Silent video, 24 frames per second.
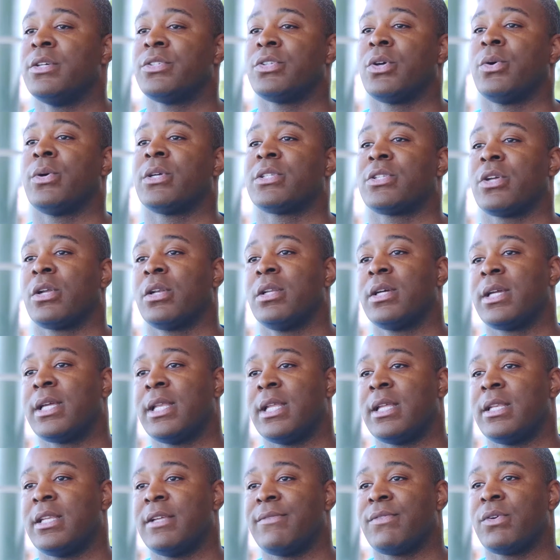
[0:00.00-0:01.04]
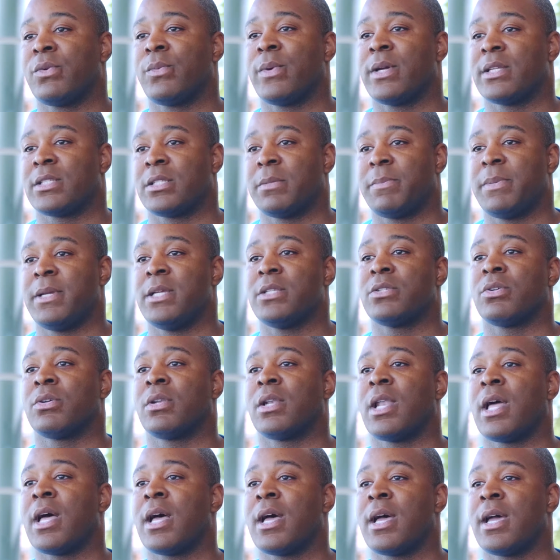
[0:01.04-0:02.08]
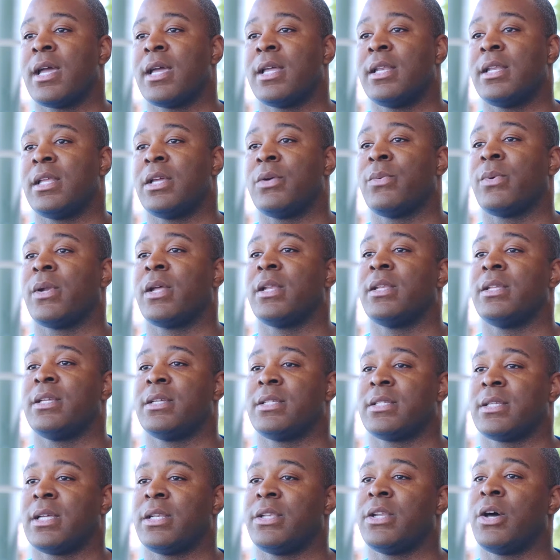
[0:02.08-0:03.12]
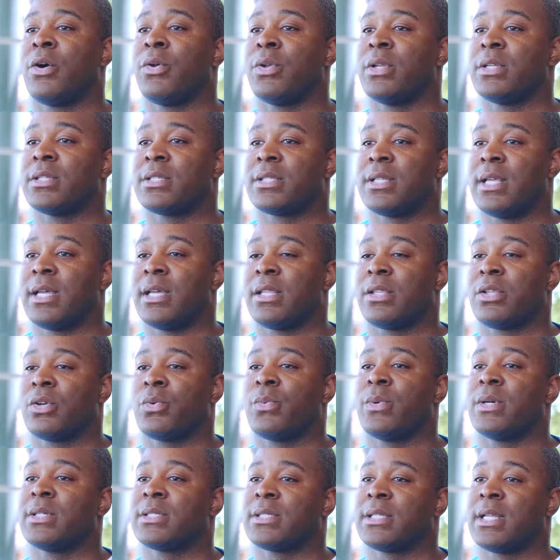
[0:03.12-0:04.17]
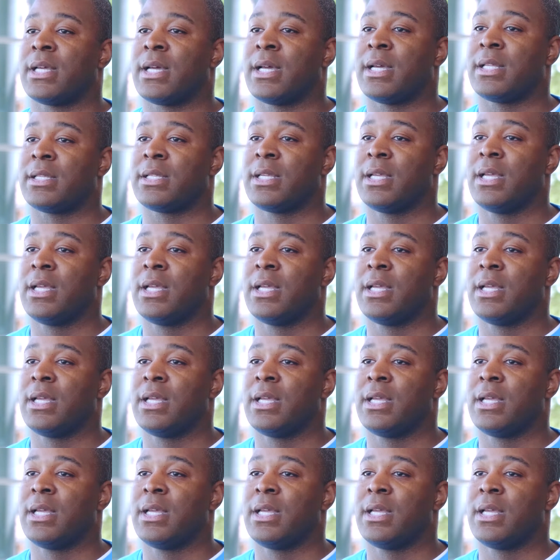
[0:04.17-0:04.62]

So I started looking at different recipes online, and what I did is I noticed that there was not